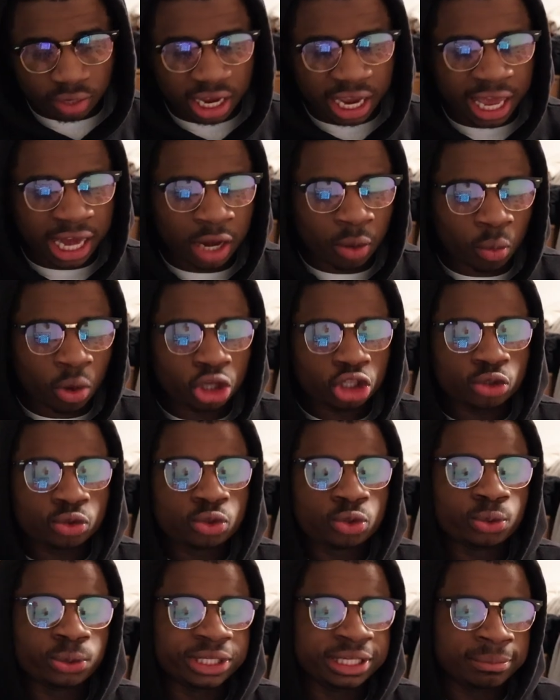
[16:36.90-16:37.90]
And I want you
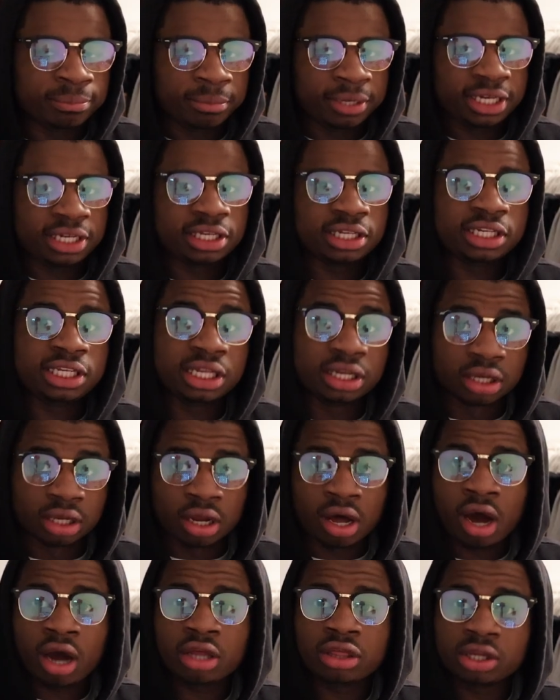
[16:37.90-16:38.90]
to immediately
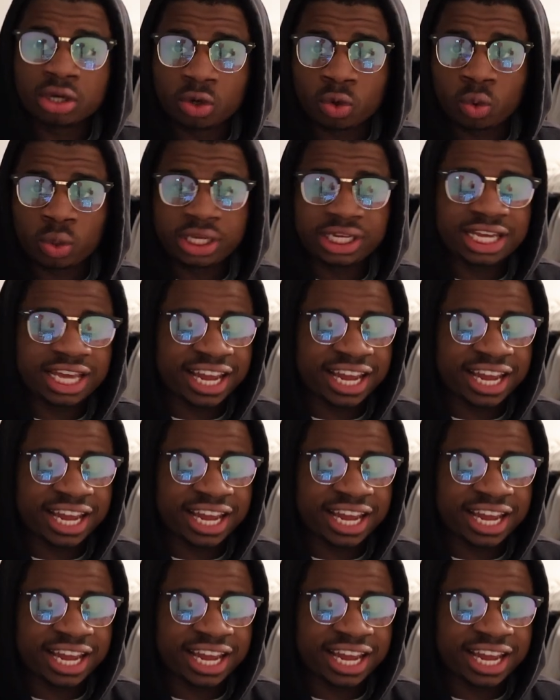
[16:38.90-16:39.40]
lock the queen